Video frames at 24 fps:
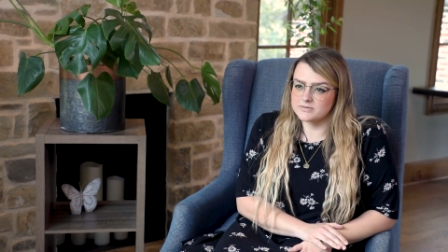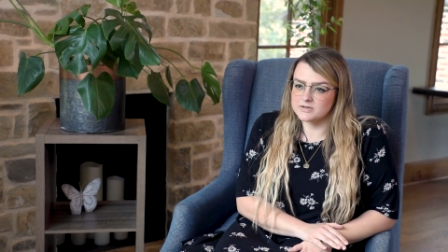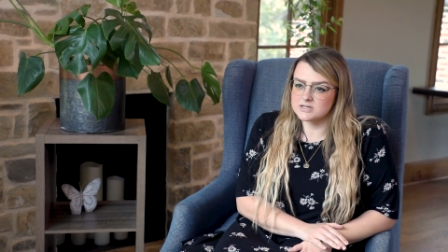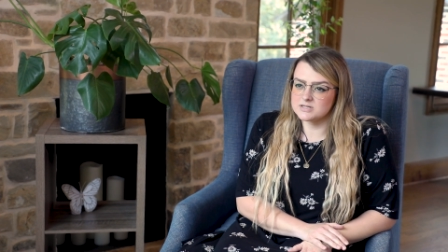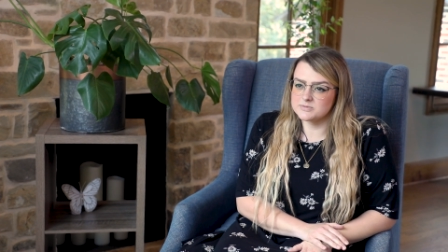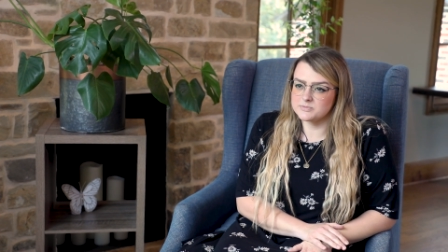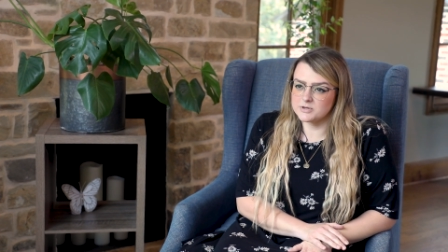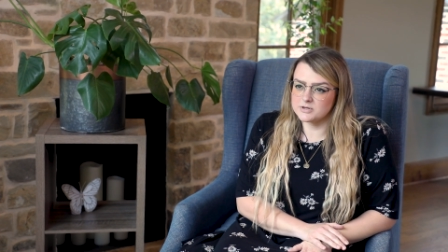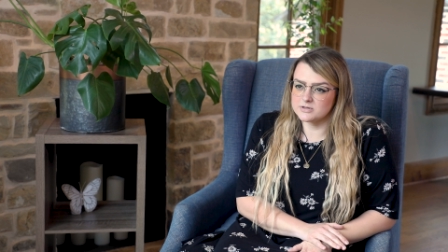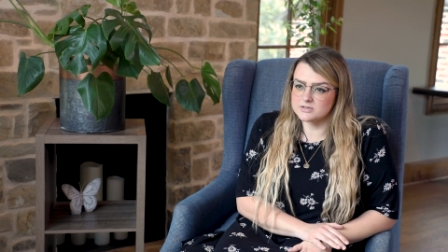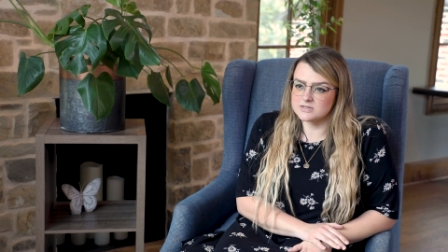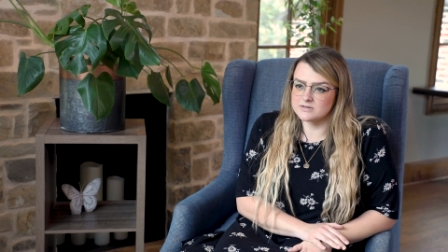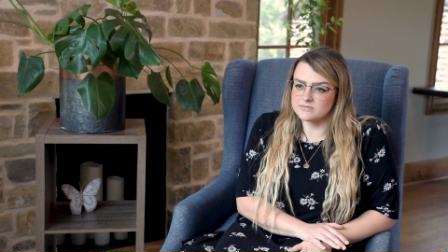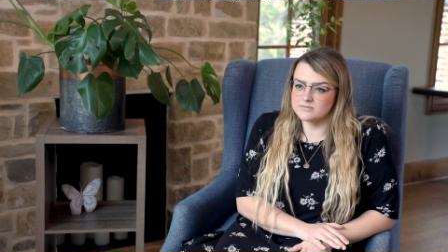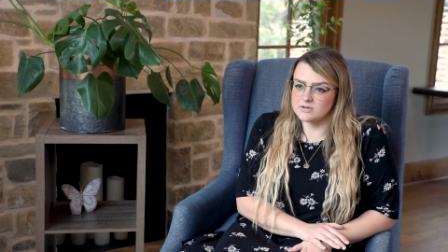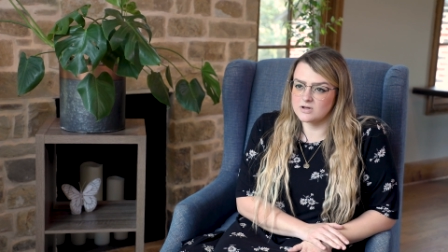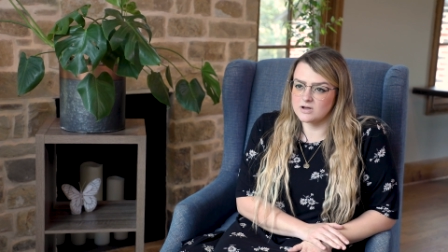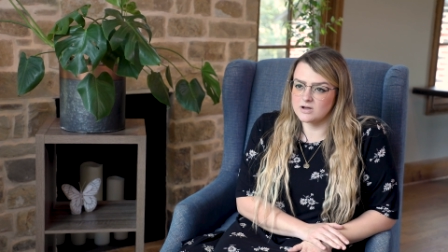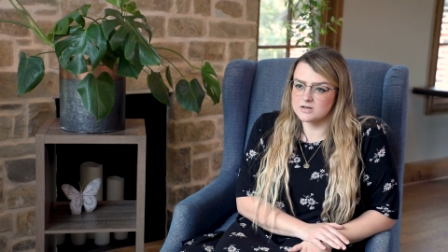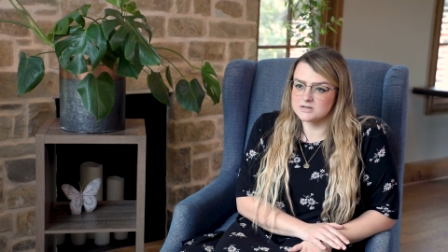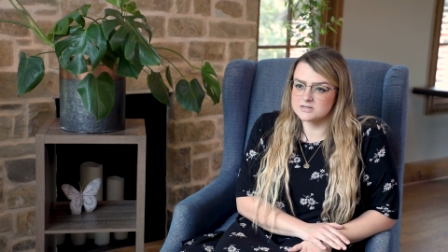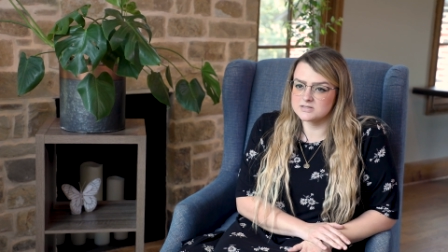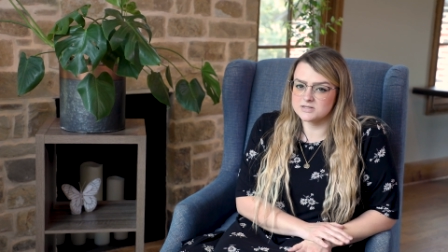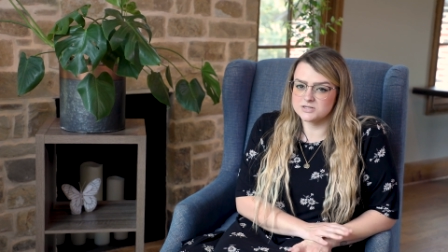of experience of
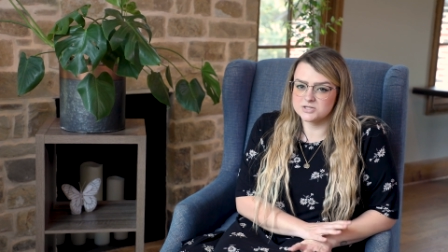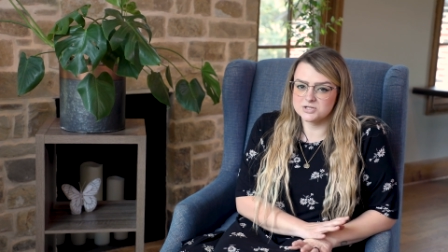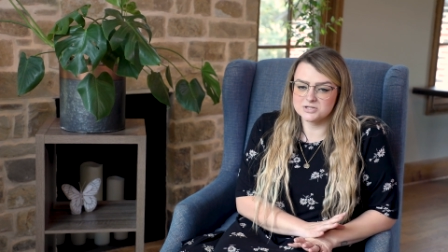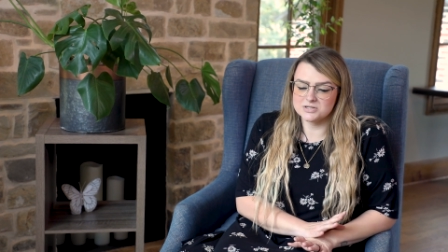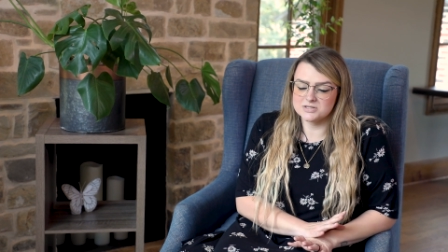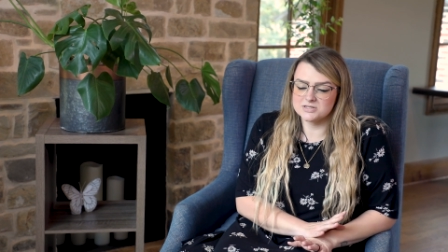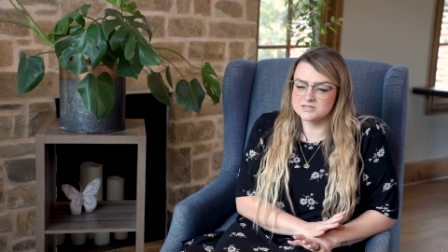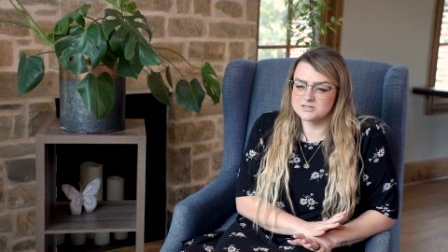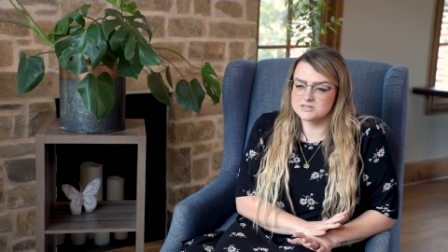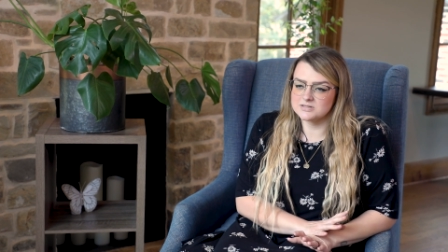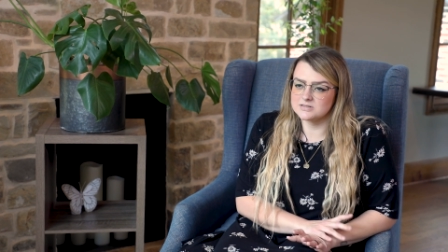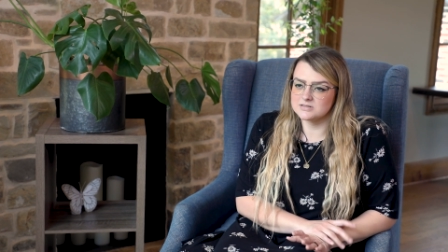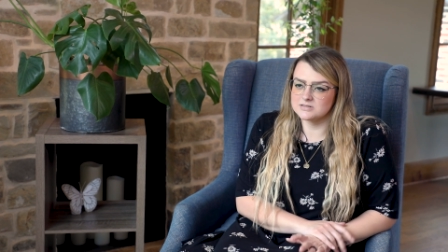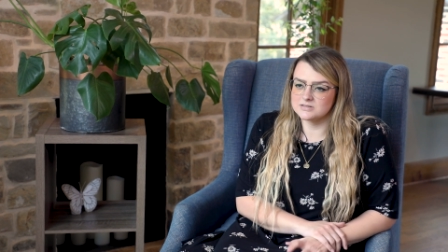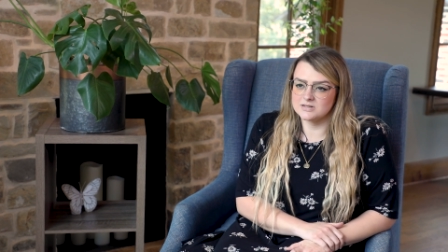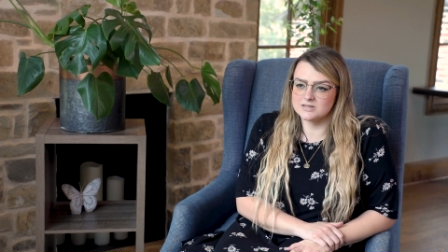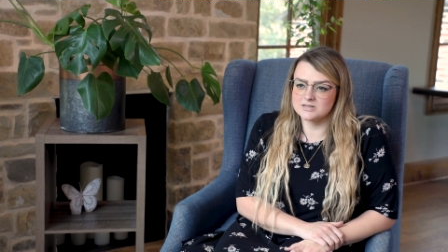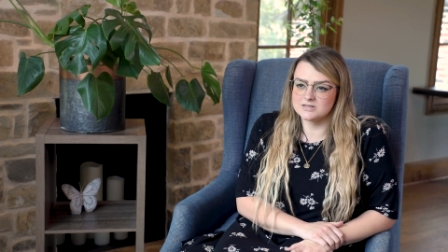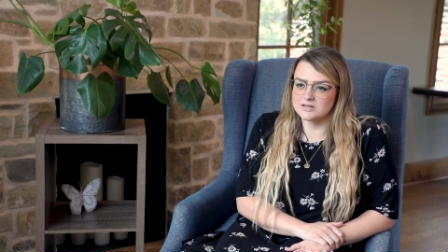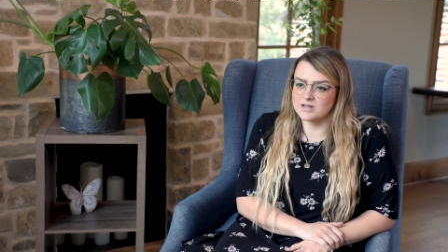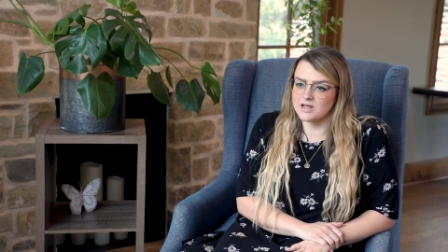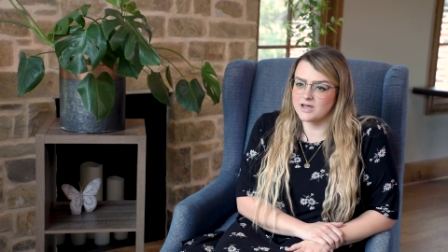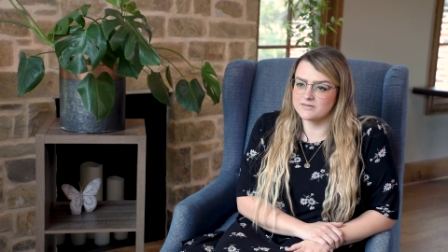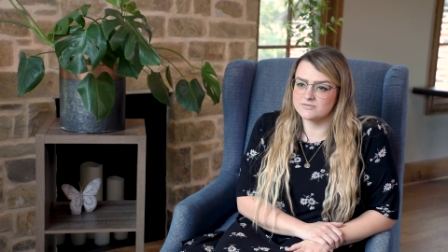loss, it
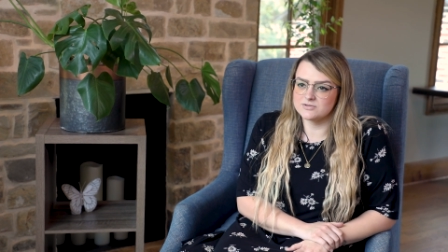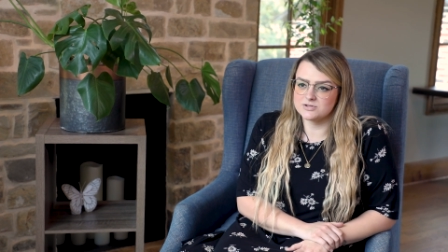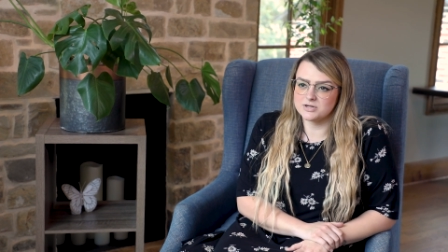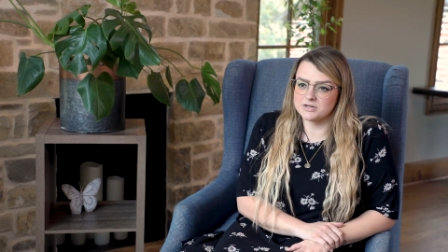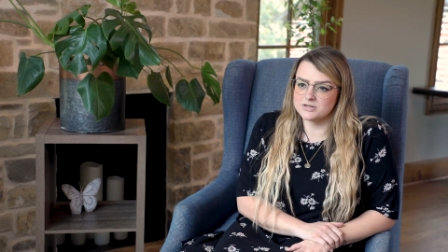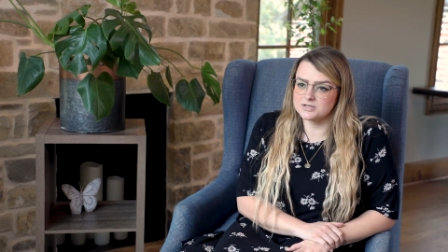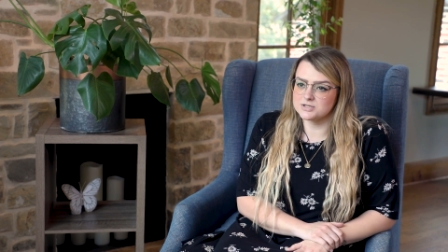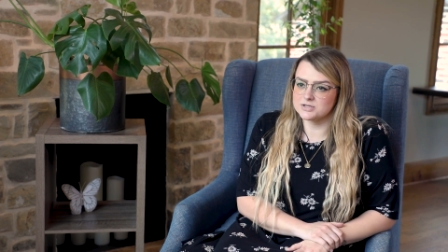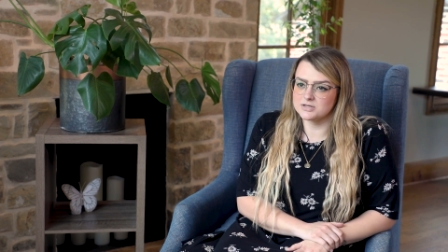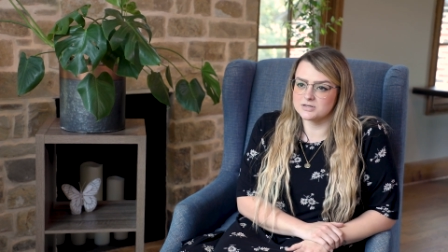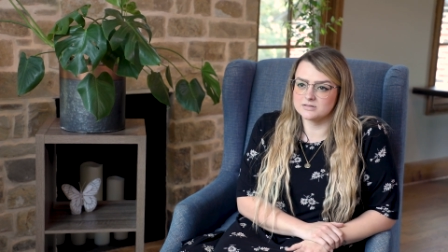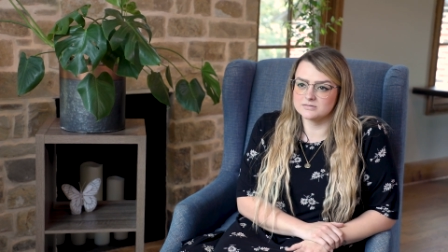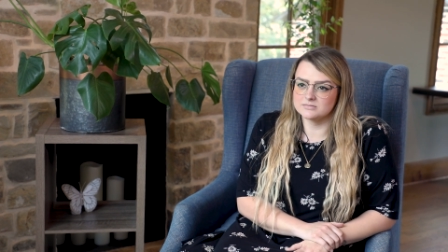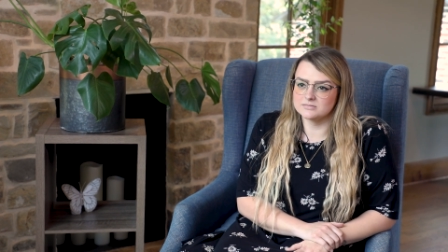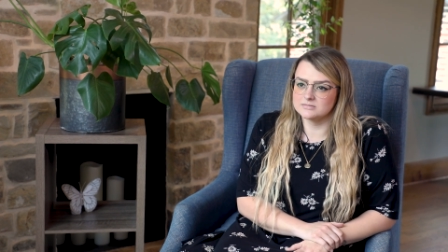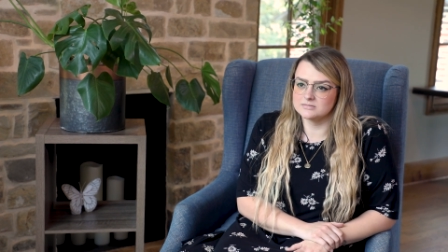just—it's life-changing.